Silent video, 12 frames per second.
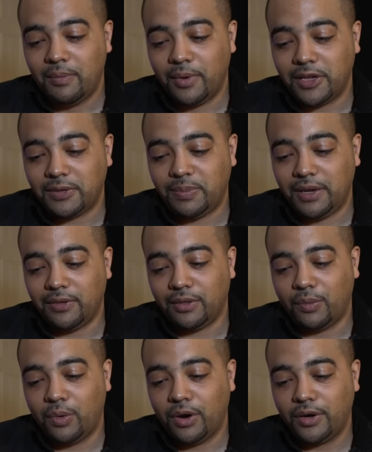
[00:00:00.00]
must be in
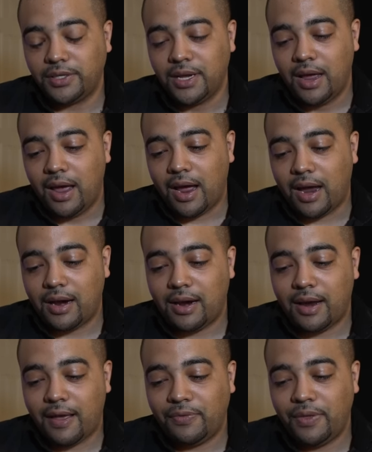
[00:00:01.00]
the works.
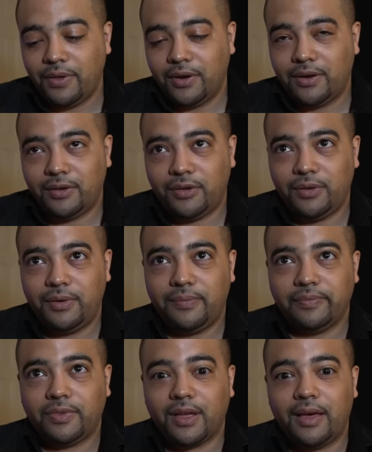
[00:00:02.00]
I think they're going to do
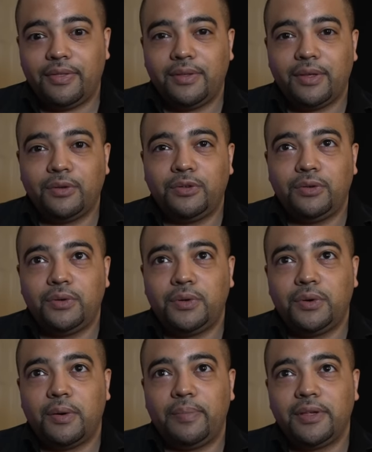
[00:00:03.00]
it. I think they'll
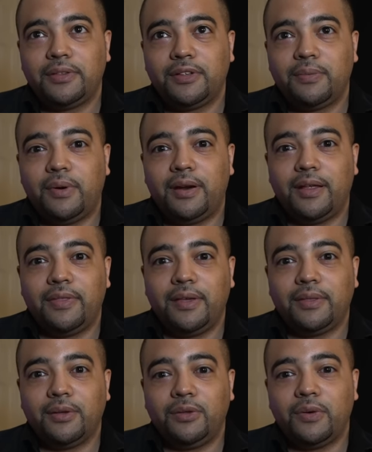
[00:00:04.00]
do a business one. I
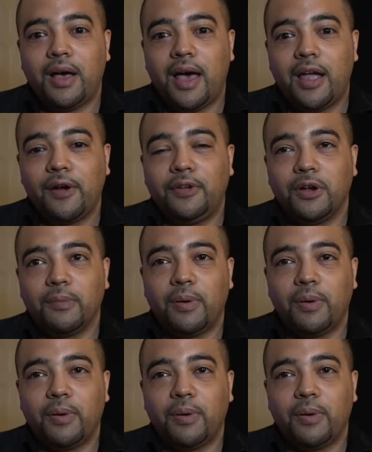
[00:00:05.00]
think they'll do a higher-tier